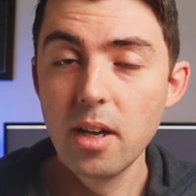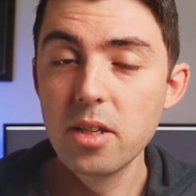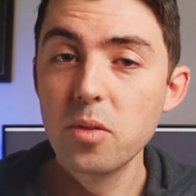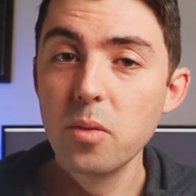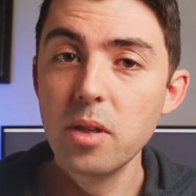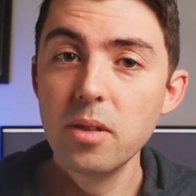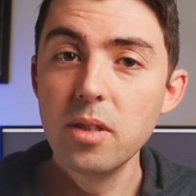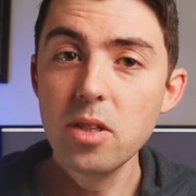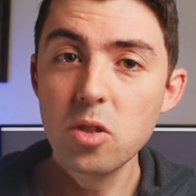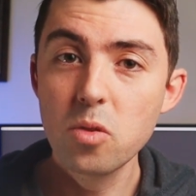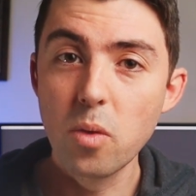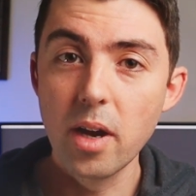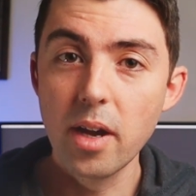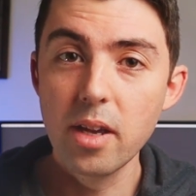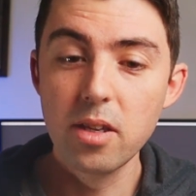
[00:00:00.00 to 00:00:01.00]
So in
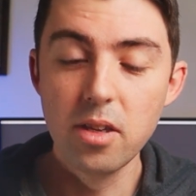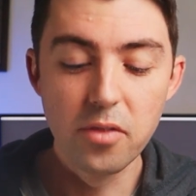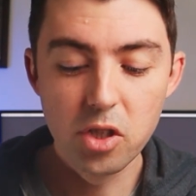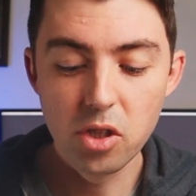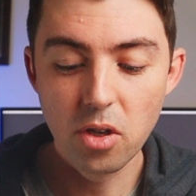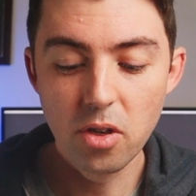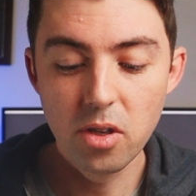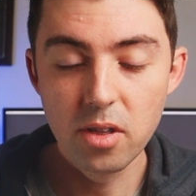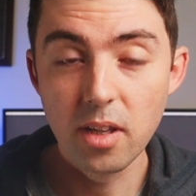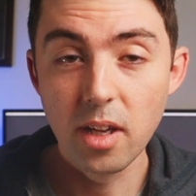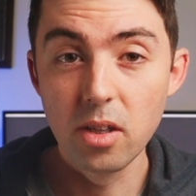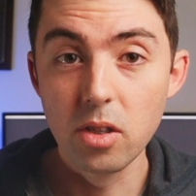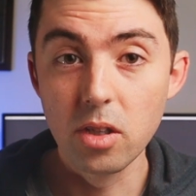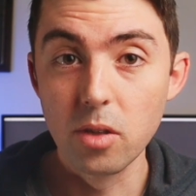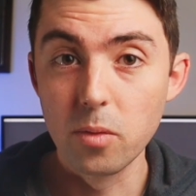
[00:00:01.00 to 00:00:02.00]
this way, you've shown
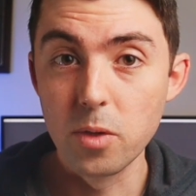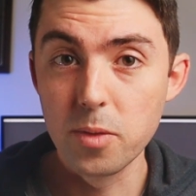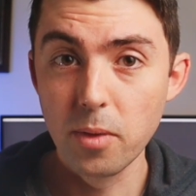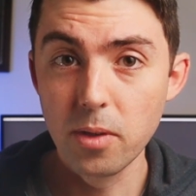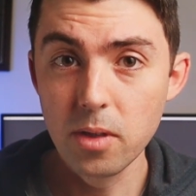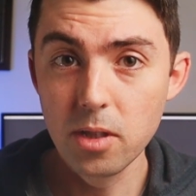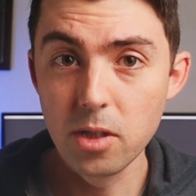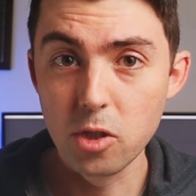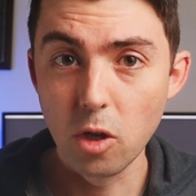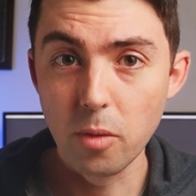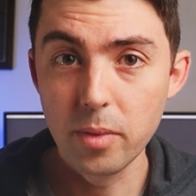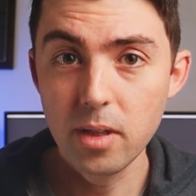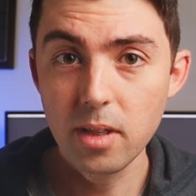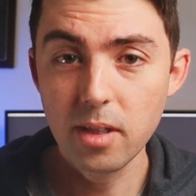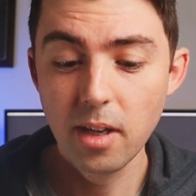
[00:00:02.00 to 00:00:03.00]
that you can respond to the
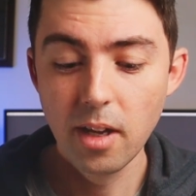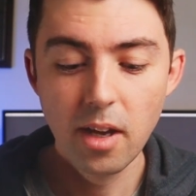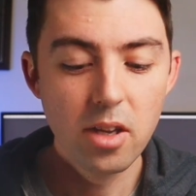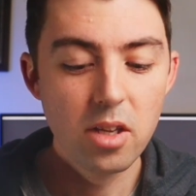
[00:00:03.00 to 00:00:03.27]
topic,